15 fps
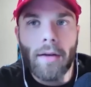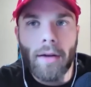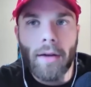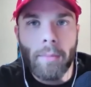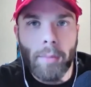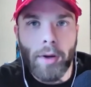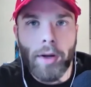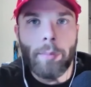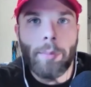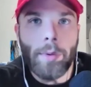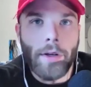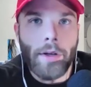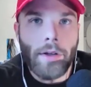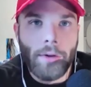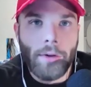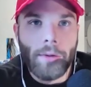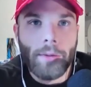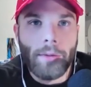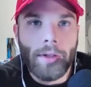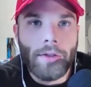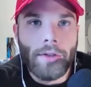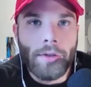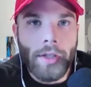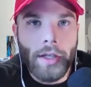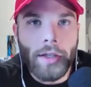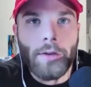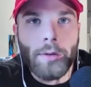And but did you get